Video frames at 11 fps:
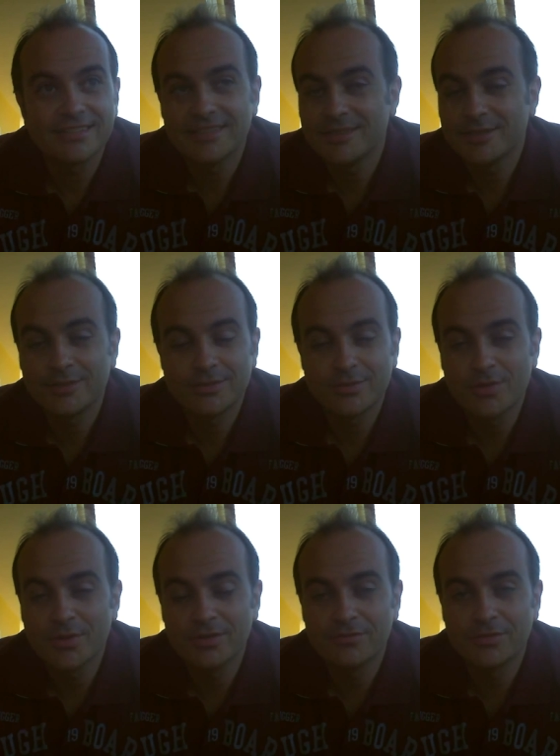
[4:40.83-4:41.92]
attended this
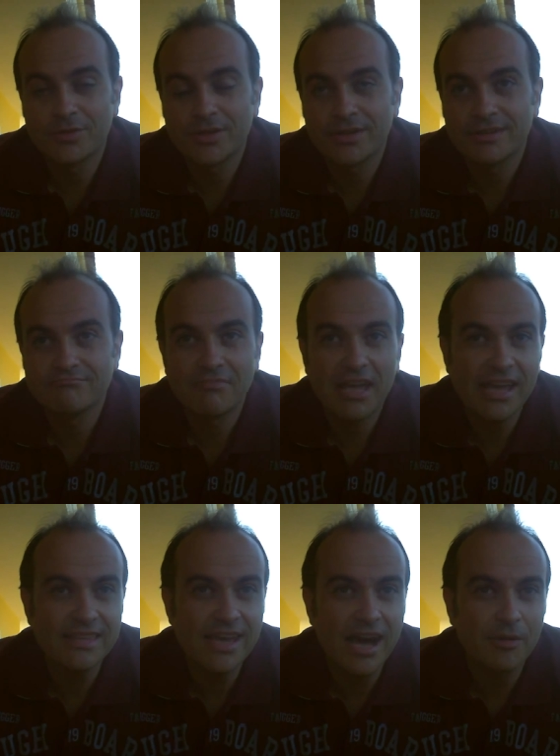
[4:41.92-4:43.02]
school for
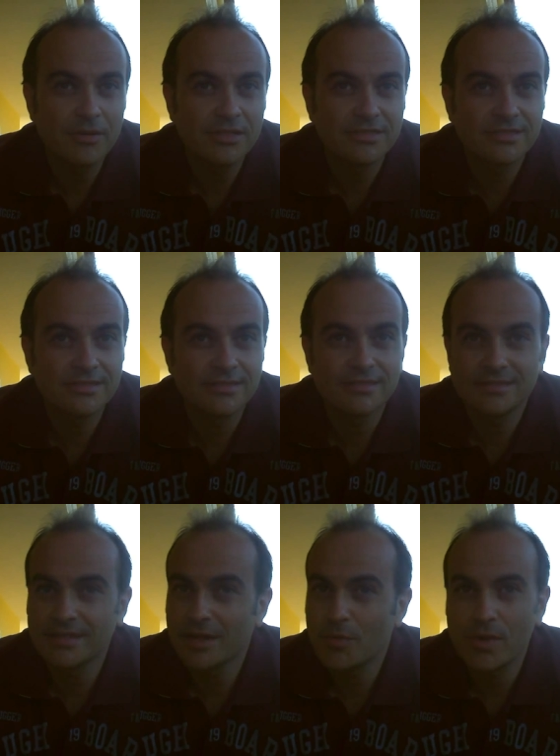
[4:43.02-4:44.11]
80 hours.
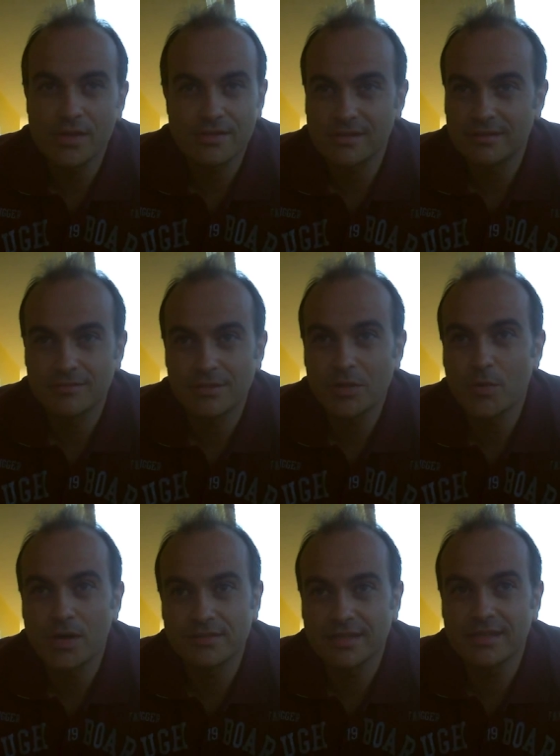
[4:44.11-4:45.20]
That
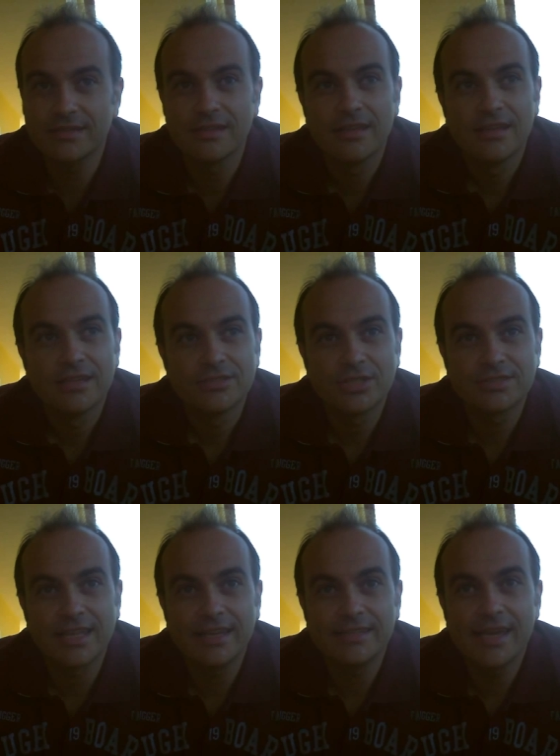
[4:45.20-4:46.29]
was it,
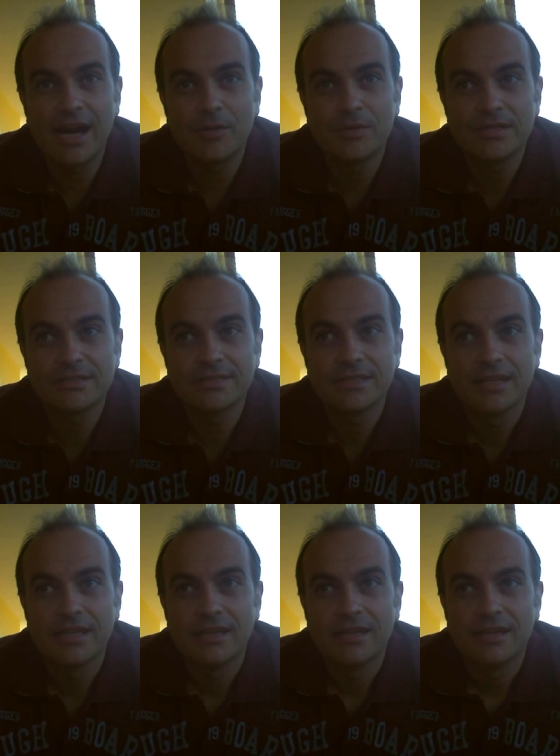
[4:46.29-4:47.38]
just 80 hours
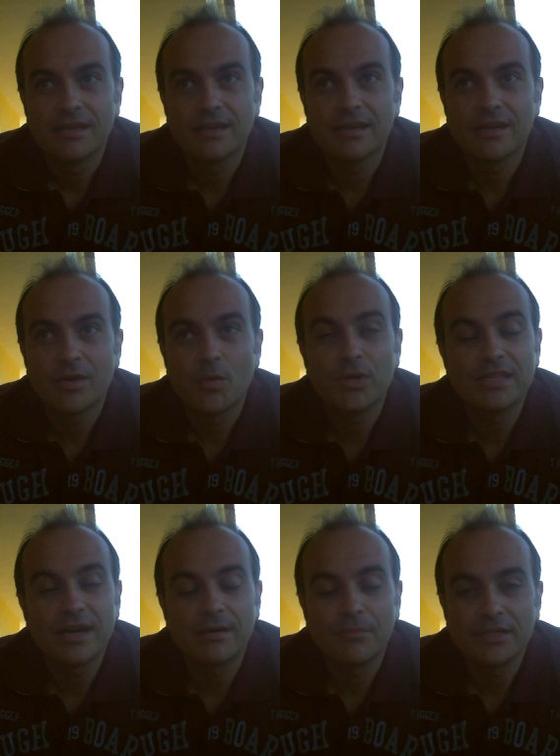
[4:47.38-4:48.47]

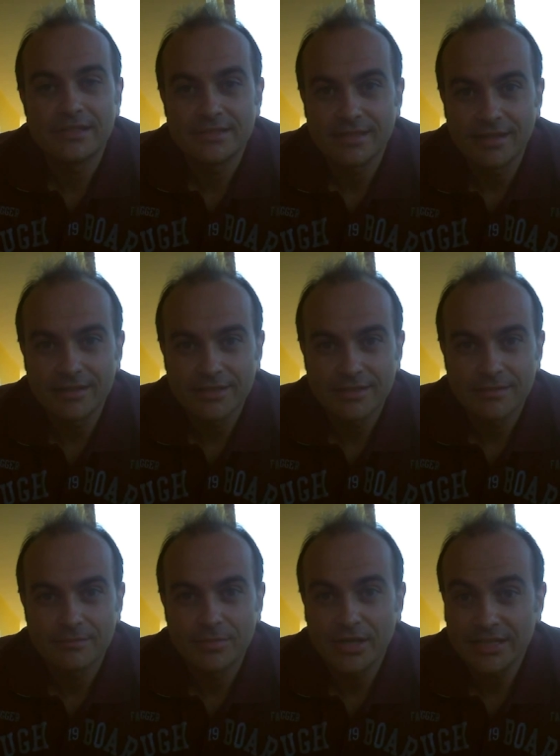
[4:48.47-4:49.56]
with a mother tongue
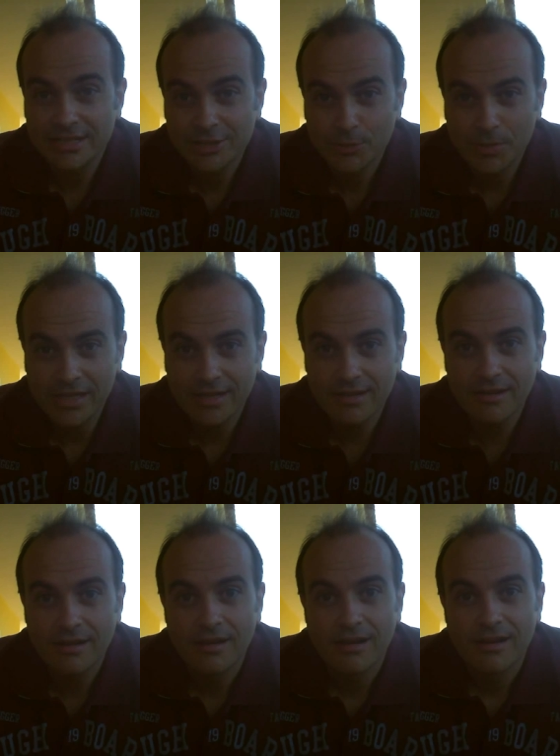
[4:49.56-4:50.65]
British
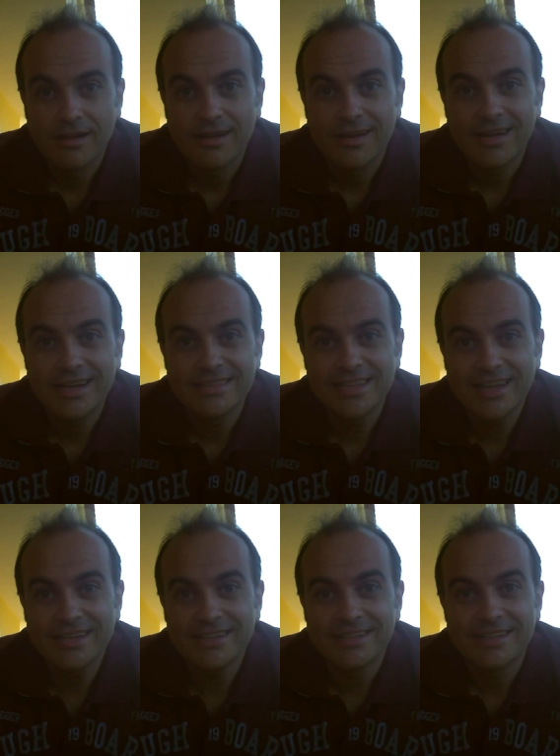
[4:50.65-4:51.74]
speaker. And
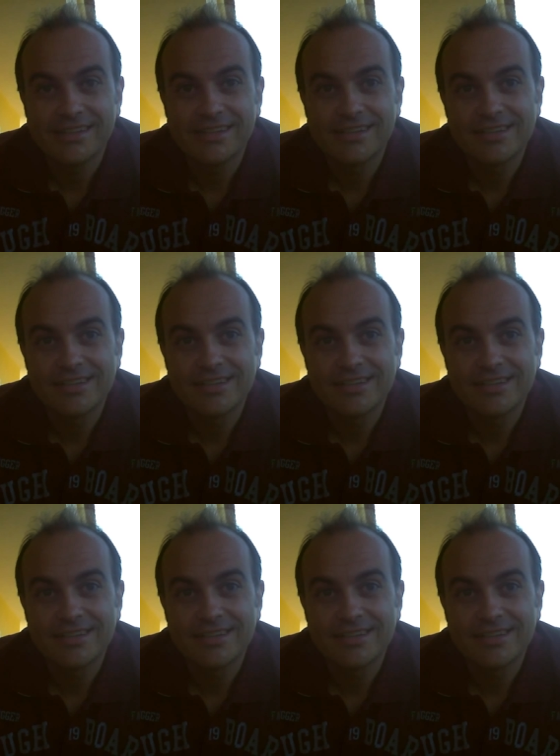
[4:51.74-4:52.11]
then